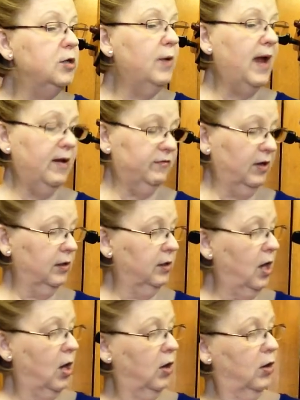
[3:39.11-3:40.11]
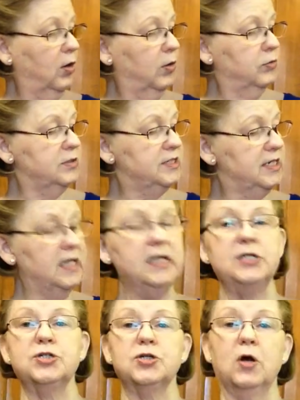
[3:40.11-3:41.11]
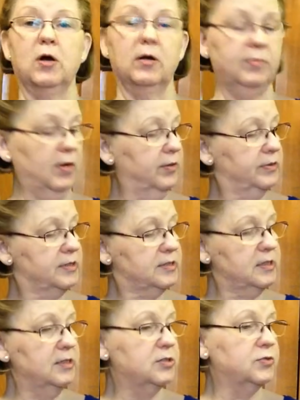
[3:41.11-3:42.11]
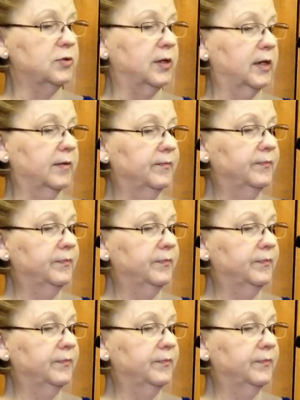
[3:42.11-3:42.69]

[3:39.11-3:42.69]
You have a low D sharp on the C string.